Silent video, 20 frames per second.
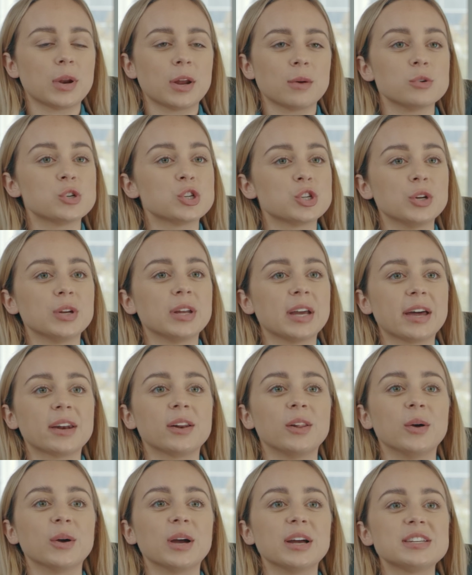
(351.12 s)
when I was shooting
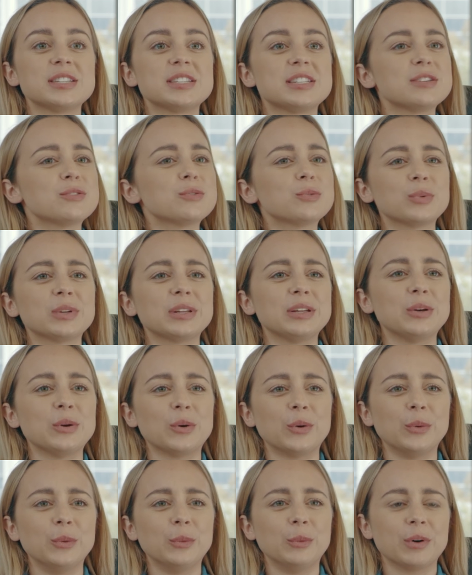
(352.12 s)
analog, I didn't really
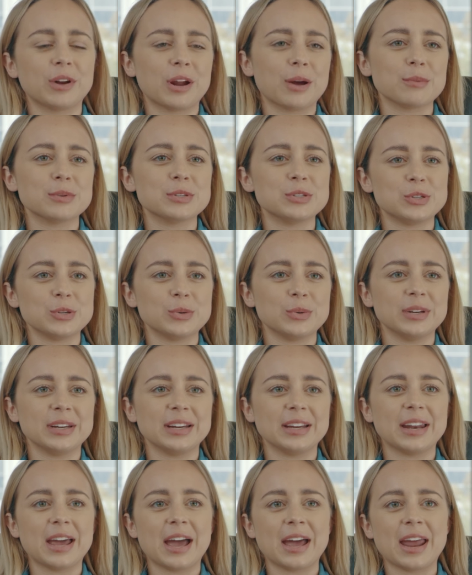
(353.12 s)
know what I was
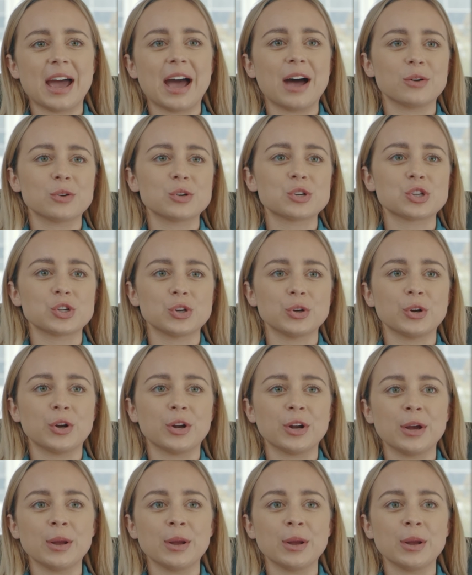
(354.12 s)
doing and how to shoot on